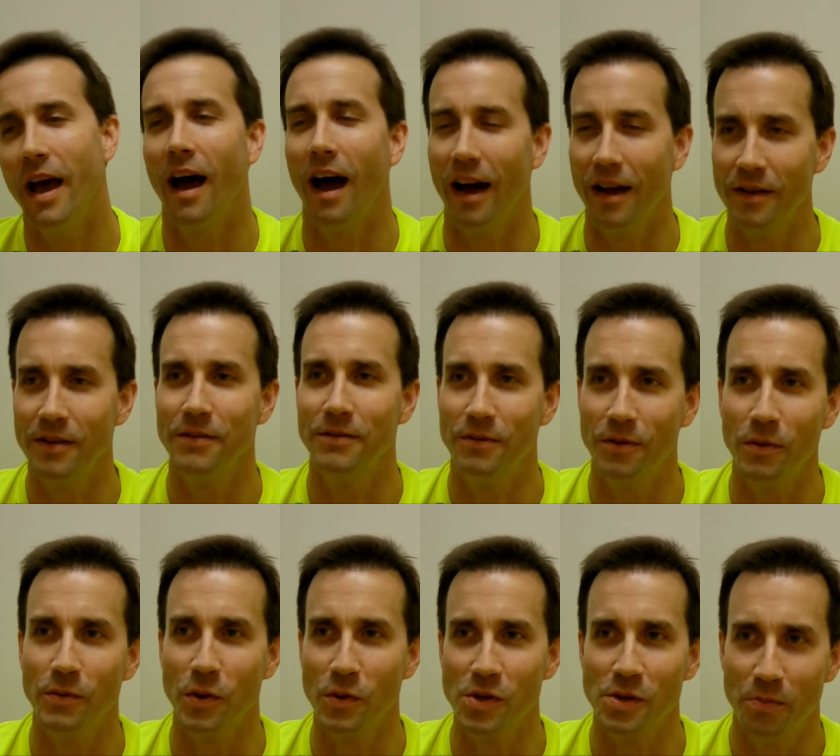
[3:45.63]
Yeah,
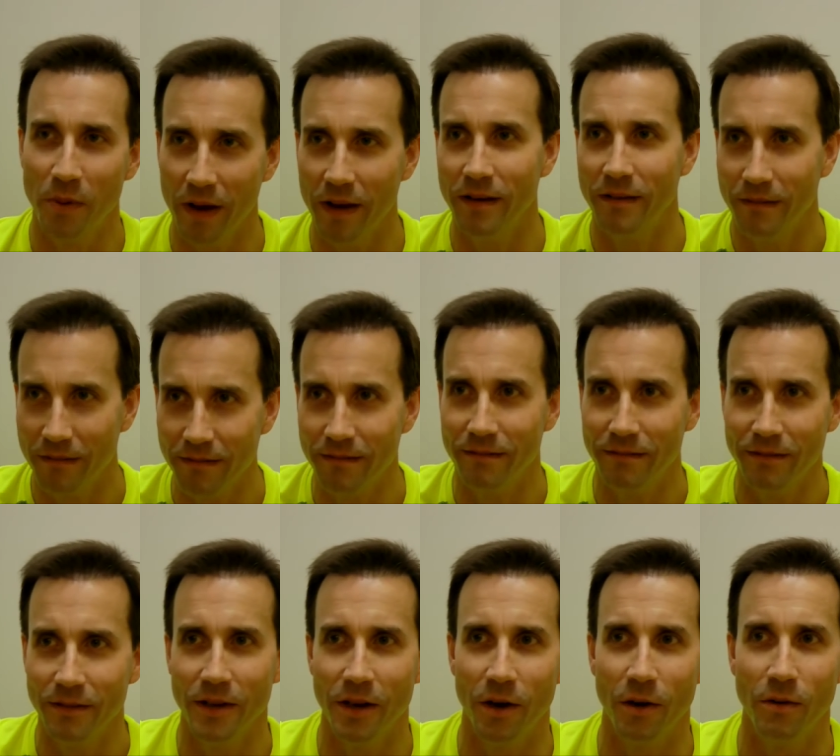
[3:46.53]
don't spend.
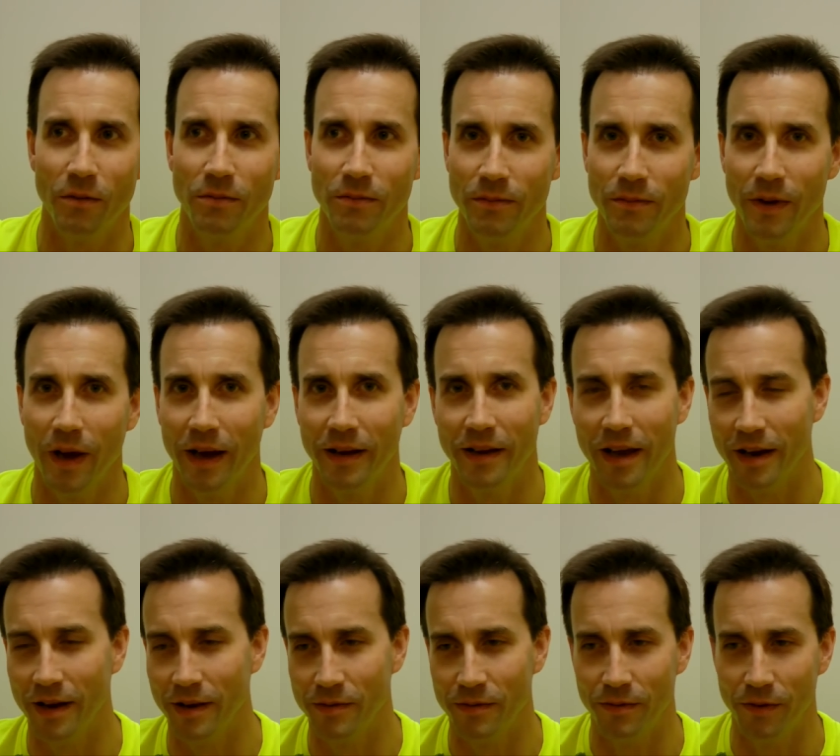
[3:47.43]

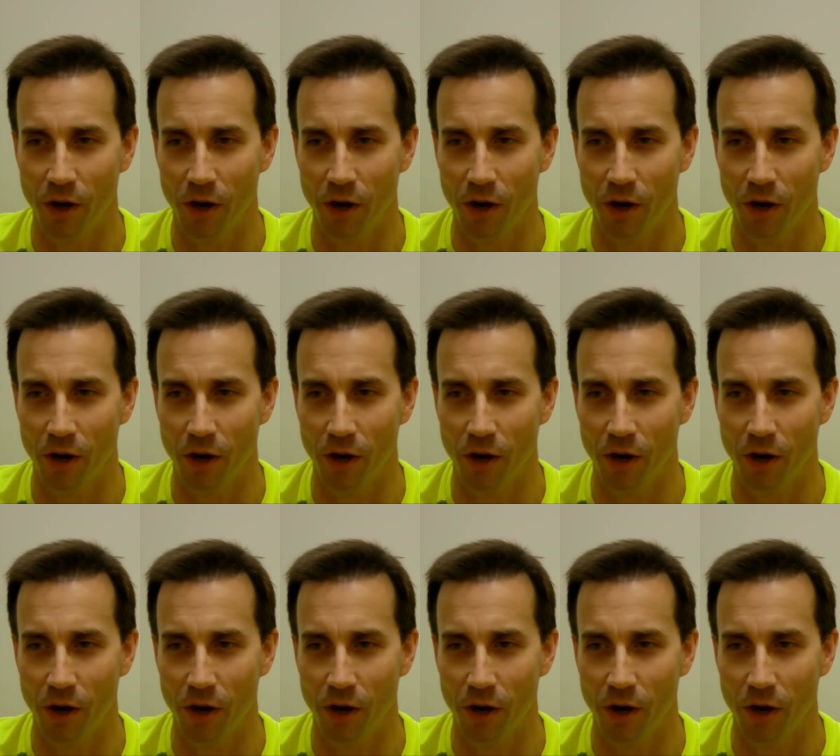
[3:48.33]
Again,